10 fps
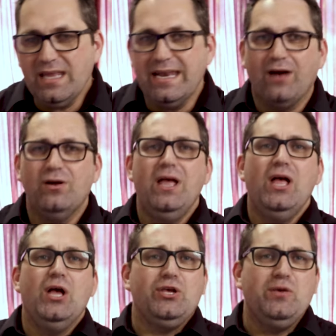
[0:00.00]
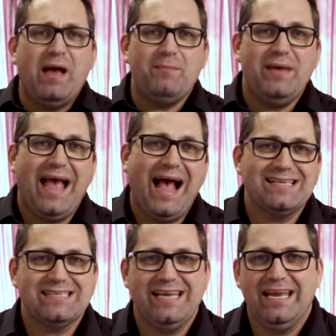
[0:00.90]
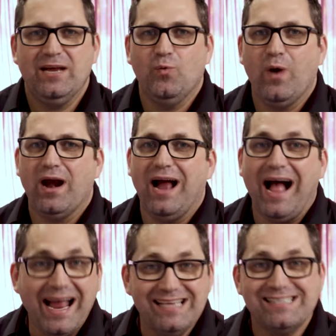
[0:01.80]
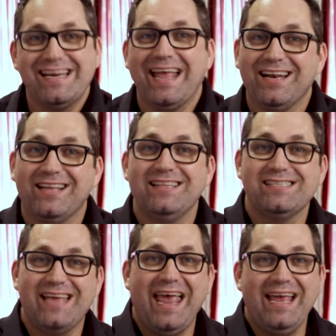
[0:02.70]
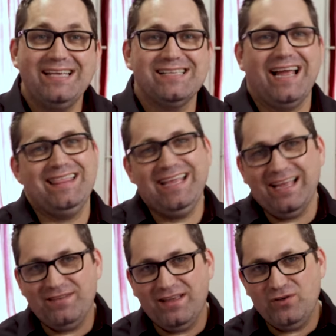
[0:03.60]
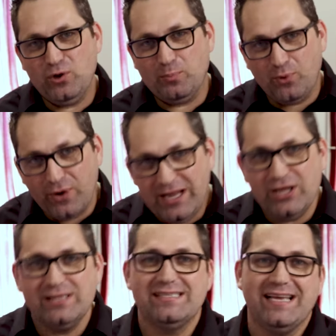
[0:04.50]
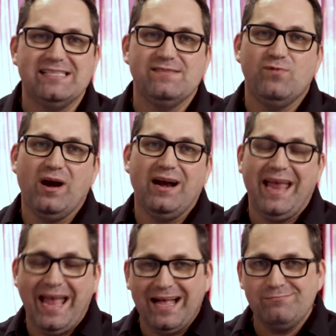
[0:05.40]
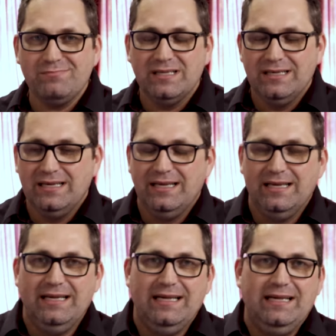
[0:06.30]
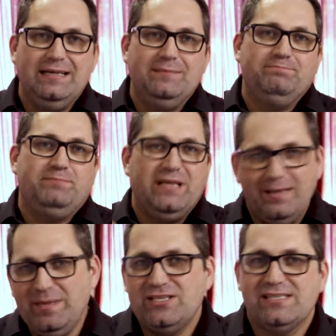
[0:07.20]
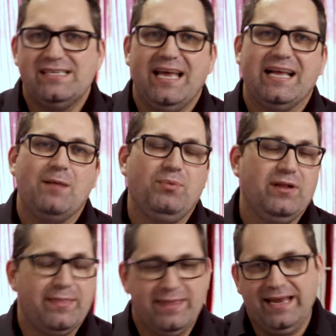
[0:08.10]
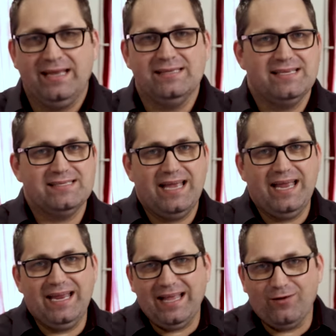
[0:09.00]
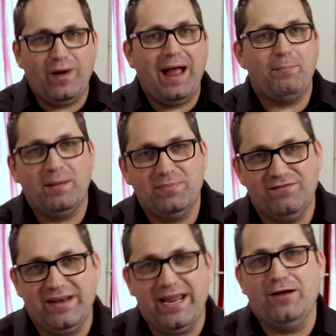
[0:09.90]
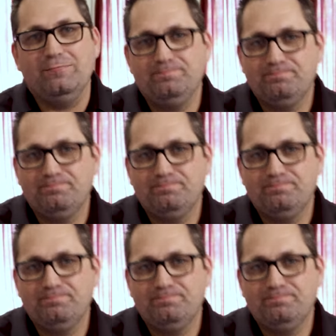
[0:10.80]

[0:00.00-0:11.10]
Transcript: Now, you might be asking where I stand on this case. I think I've given you a pretty good sense of where I am. But let me just say a couple of things as I kind of wrap up the video.